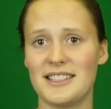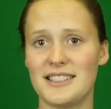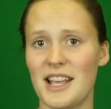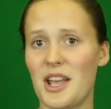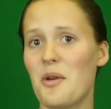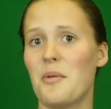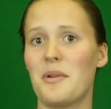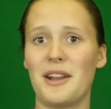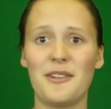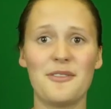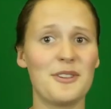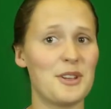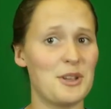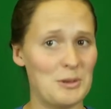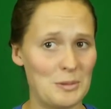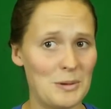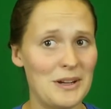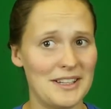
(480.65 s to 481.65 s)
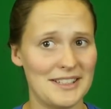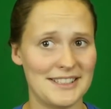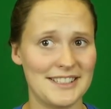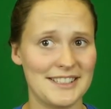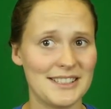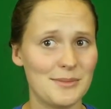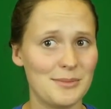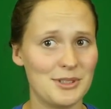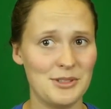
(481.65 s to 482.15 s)
say whatever you want
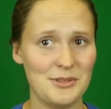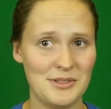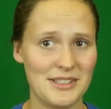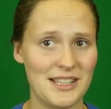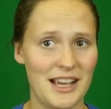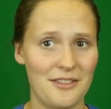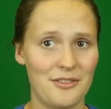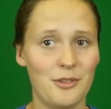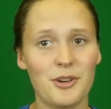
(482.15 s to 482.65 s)
to someone who's deaf,